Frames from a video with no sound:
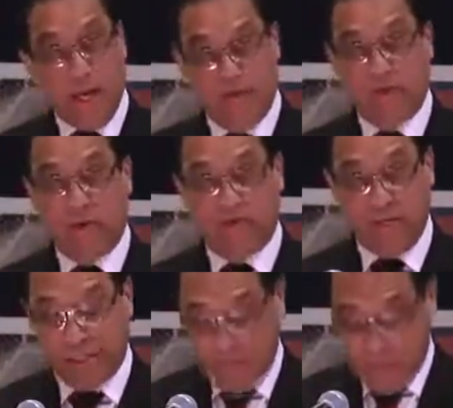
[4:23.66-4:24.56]
I have to
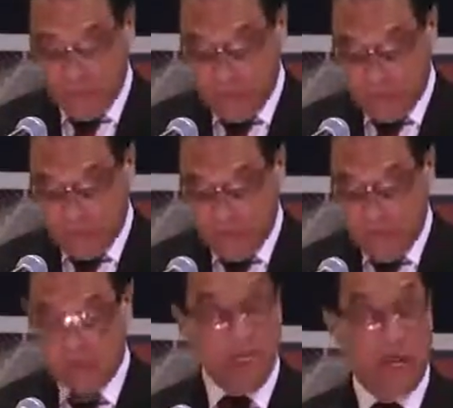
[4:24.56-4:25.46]
confess to you
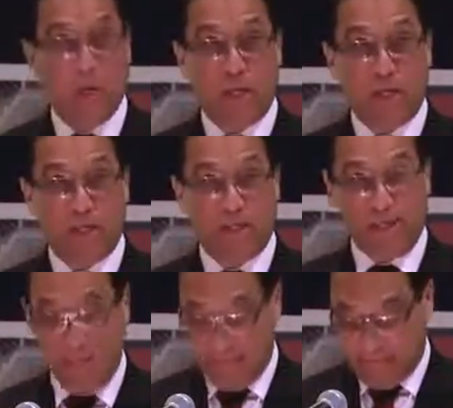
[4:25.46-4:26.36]
that I welcome the
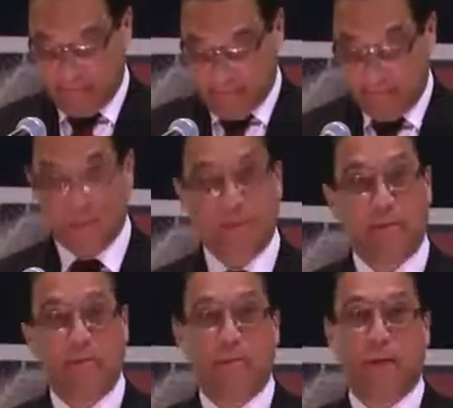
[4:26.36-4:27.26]
escape,
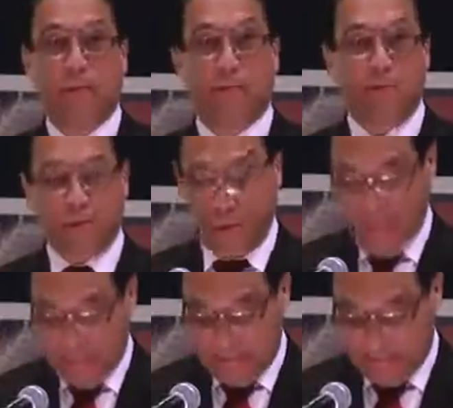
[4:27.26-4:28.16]
temporary though
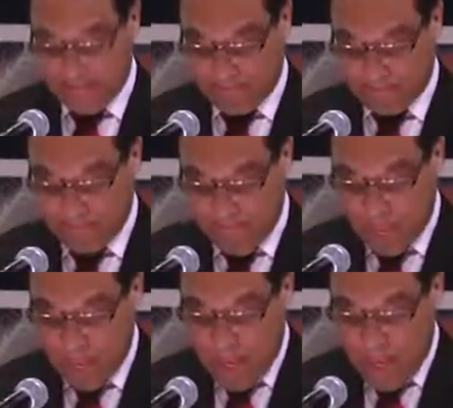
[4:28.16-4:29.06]
it is.
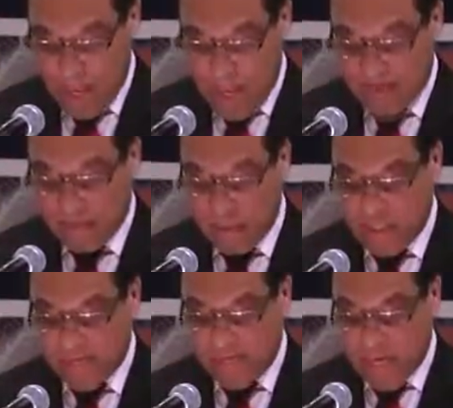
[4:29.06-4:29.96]
After
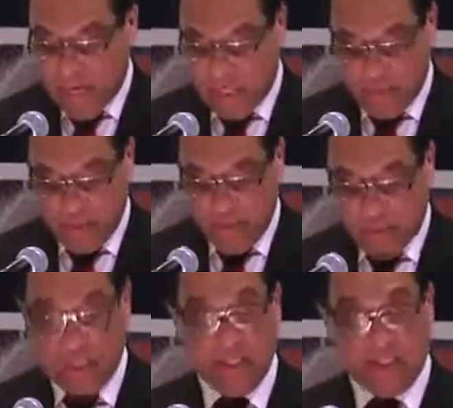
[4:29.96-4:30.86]
weeks of battling with
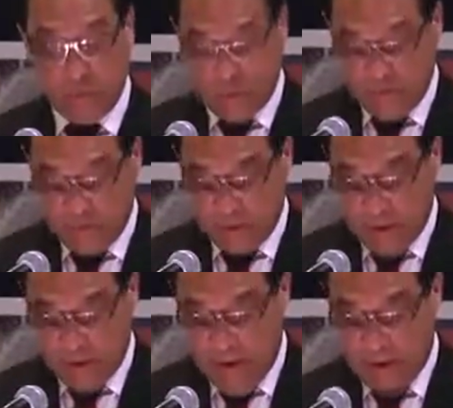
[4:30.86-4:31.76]
budget issues
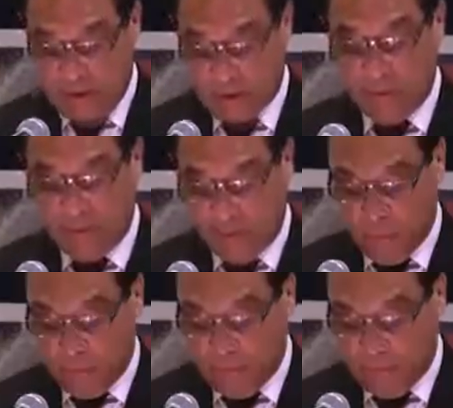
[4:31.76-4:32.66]
and grappling with the
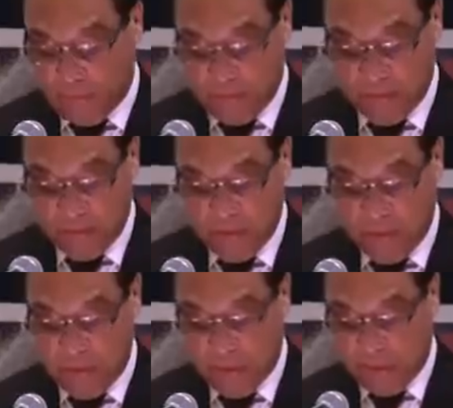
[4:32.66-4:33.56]
proposed amendments to the
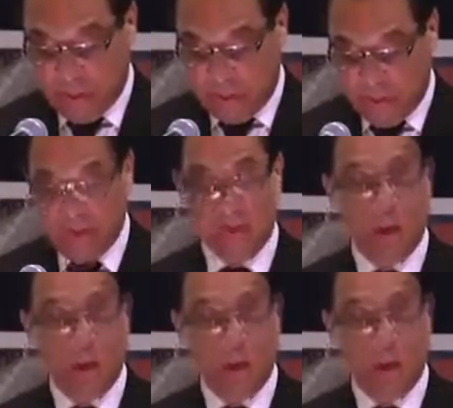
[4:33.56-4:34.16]
immigration law,